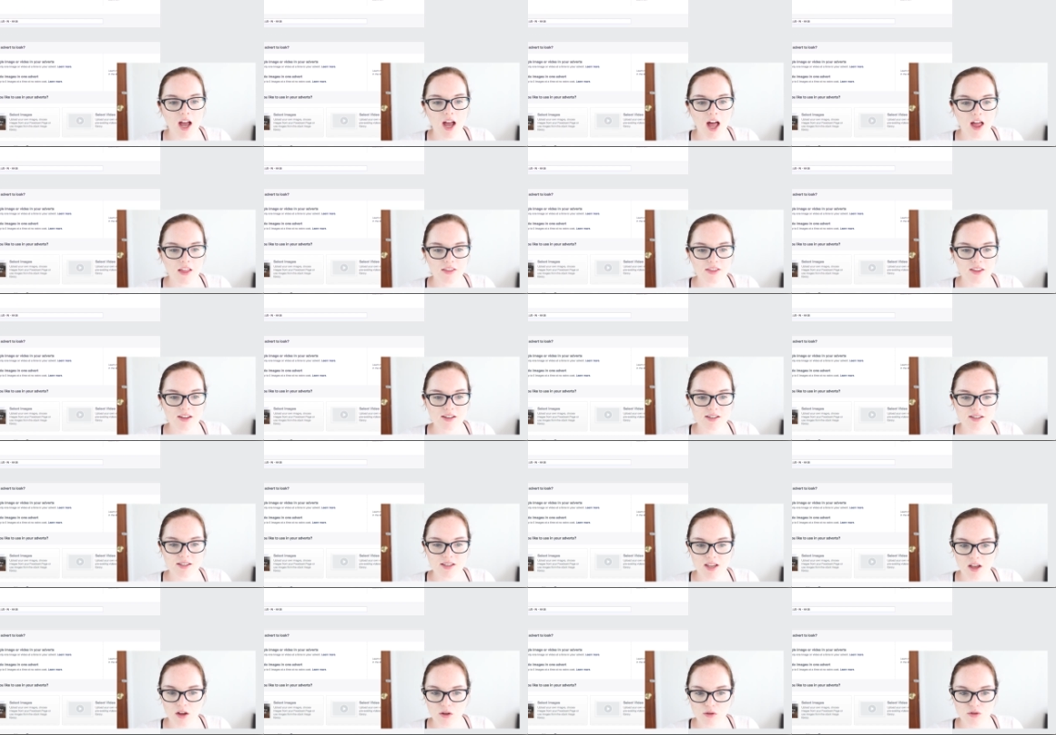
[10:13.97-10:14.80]
and this
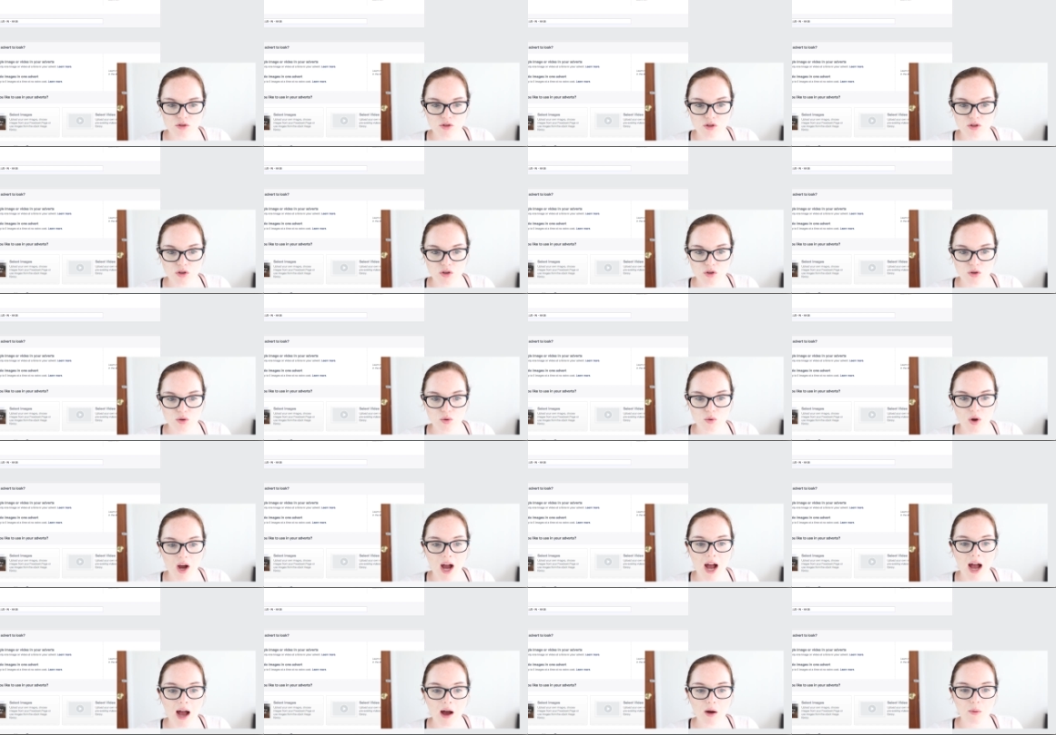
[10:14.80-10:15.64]
tells you
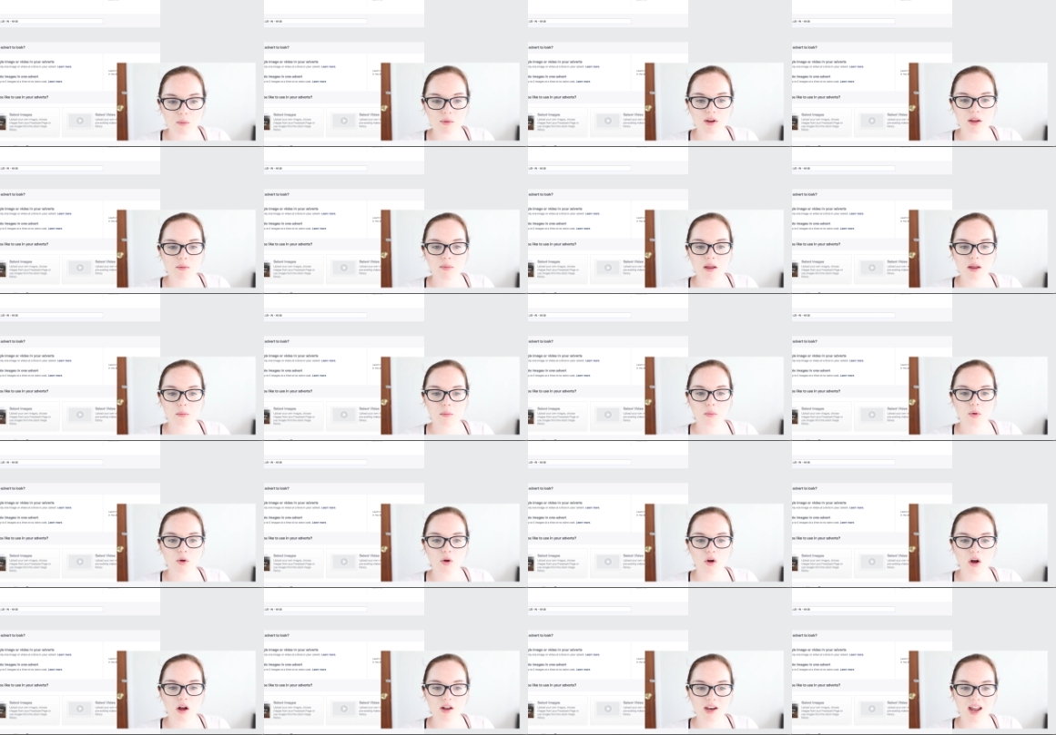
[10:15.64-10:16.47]
how many
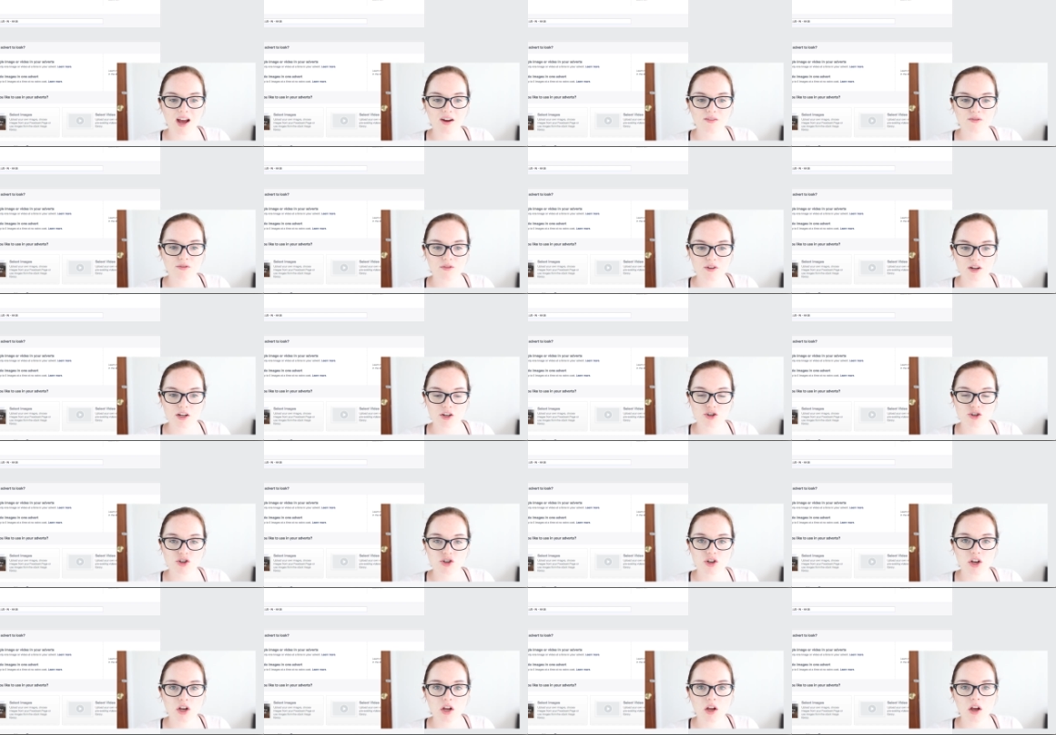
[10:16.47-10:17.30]
people on
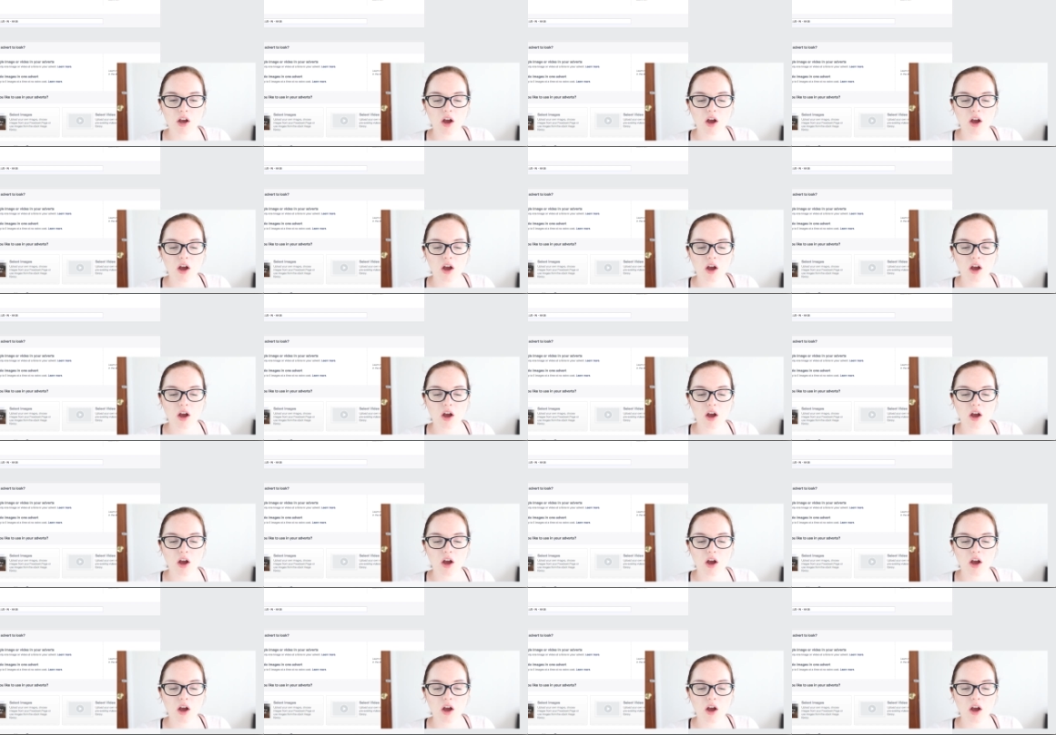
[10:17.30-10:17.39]
average